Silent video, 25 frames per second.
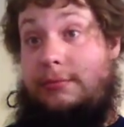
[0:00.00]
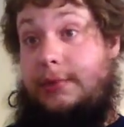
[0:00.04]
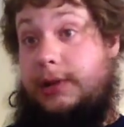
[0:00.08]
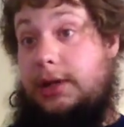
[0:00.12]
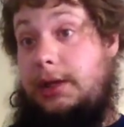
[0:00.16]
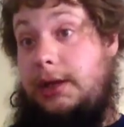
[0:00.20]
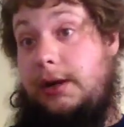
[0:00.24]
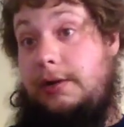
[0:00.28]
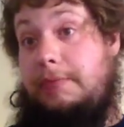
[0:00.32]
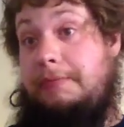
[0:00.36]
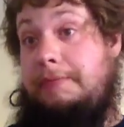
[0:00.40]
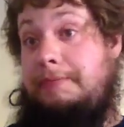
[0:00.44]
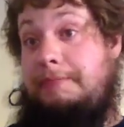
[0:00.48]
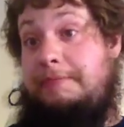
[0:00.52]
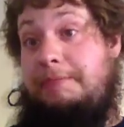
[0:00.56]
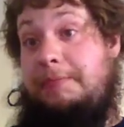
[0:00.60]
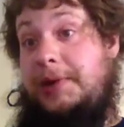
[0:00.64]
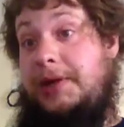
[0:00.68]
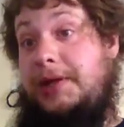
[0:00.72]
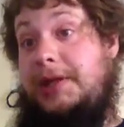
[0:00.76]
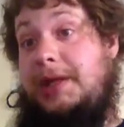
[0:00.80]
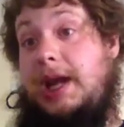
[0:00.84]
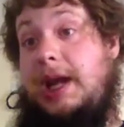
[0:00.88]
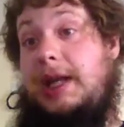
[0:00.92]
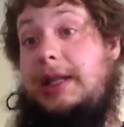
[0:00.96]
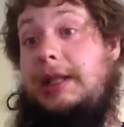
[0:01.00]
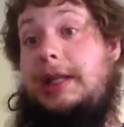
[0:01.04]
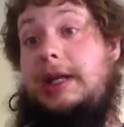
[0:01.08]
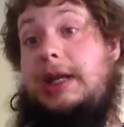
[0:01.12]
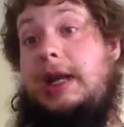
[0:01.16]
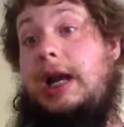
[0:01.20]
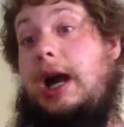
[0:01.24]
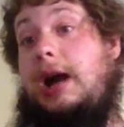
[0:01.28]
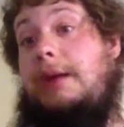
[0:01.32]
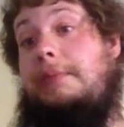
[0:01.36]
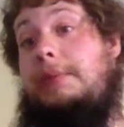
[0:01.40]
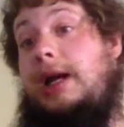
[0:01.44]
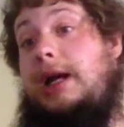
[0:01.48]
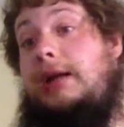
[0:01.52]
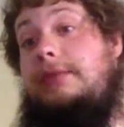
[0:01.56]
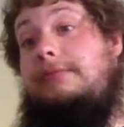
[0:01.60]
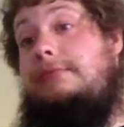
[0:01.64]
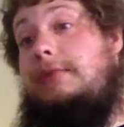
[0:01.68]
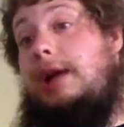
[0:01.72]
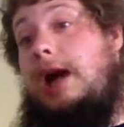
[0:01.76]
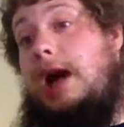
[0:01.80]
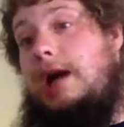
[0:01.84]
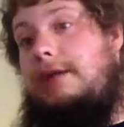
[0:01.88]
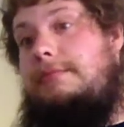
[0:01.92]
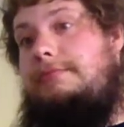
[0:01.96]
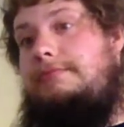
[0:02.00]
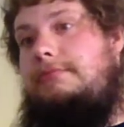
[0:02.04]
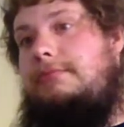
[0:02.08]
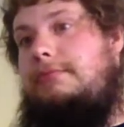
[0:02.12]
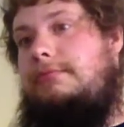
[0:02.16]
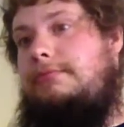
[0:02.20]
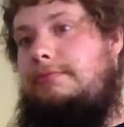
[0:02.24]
you know, put that in the comment, I